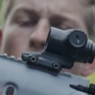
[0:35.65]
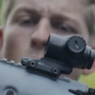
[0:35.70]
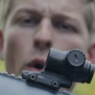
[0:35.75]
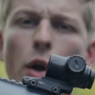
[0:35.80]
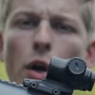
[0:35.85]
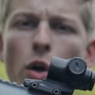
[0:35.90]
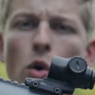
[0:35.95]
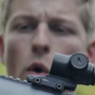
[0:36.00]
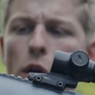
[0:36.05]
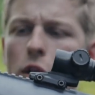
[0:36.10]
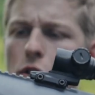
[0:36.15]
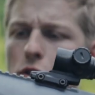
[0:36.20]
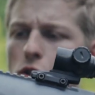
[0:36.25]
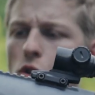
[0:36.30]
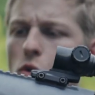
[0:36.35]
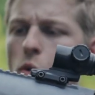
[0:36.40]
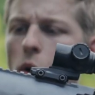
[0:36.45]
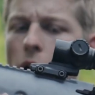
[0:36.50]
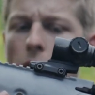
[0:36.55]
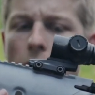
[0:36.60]
we are going
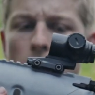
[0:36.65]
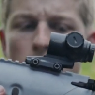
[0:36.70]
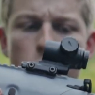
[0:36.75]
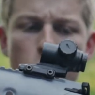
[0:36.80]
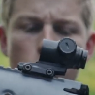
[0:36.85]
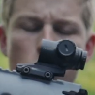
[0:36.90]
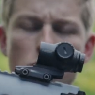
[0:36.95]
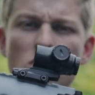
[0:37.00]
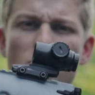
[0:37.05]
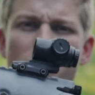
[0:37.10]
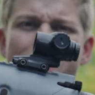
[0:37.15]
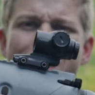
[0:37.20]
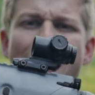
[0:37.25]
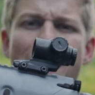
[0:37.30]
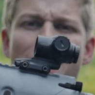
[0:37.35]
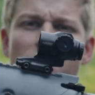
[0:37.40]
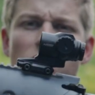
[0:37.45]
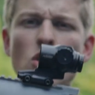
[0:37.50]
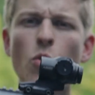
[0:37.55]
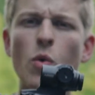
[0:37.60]
to do some
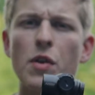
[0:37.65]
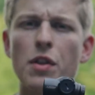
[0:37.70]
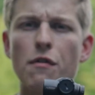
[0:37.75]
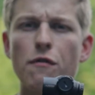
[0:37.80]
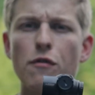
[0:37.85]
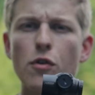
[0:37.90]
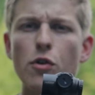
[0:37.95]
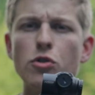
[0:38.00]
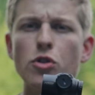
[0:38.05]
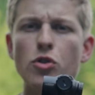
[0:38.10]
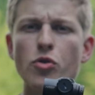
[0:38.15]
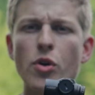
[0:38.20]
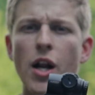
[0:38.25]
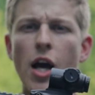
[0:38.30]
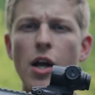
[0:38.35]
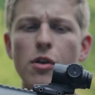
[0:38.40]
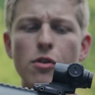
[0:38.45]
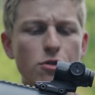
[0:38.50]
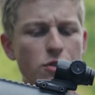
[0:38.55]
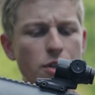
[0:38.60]
testing with it first to try
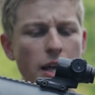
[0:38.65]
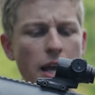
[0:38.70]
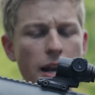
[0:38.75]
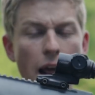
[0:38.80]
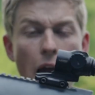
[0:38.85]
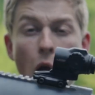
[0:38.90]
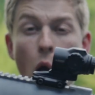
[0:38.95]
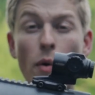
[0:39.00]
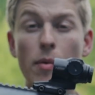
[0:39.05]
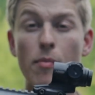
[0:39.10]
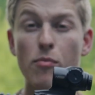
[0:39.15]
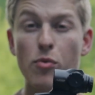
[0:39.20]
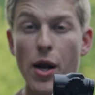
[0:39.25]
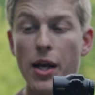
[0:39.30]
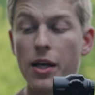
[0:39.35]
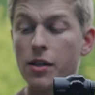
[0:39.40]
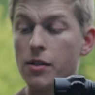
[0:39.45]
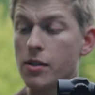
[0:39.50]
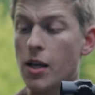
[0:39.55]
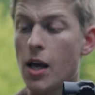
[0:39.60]
to understand how it
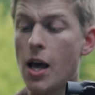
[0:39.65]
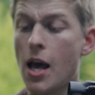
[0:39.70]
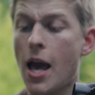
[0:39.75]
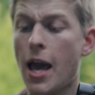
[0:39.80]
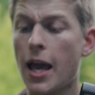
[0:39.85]
breaks.